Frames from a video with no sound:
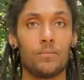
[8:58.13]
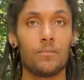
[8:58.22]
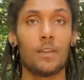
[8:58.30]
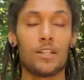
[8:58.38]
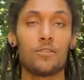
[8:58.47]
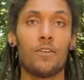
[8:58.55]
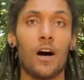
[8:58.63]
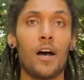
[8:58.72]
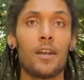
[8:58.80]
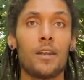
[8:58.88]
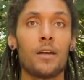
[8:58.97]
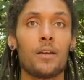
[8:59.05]
That's
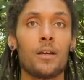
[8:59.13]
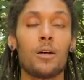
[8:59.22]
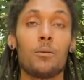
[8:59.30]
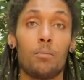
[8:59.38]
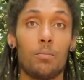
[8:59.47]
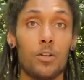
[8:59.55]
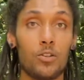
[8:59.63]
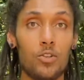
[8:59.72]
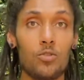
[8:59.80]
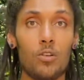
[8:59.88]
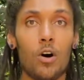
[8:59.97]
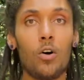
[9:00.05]
fine. But do
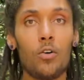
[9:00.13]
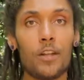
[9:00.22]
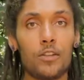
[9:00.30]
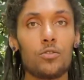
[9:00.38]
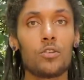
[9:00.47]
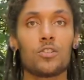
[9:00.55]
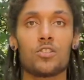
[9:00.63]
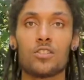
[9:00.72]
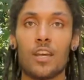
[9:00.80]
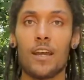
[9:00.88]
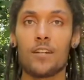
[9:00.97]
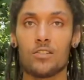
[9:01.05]
you know that you can
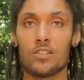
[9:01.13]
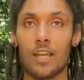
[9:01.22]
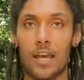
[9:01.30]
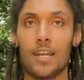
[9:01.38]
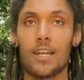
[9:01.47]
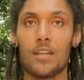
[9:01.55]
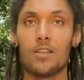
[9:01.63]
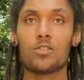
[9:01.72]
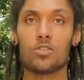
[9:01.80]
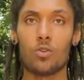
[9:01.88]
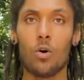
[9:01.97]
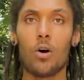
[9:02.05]
stand steady in the
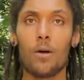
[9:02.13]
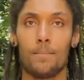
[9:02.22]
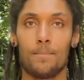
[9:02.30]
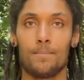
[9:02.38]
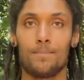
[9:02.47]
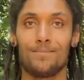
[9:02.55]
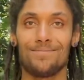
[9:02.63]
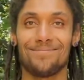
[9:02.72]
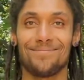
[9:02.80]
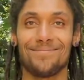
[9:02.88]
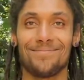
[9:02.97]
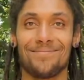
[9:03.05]
storm?
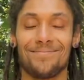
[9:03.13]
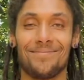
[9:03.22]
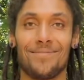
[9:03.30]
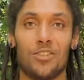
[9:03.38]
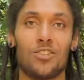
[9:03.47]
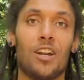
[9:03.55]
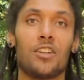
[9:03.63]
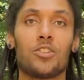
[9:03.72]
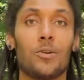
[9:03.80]
Shout out to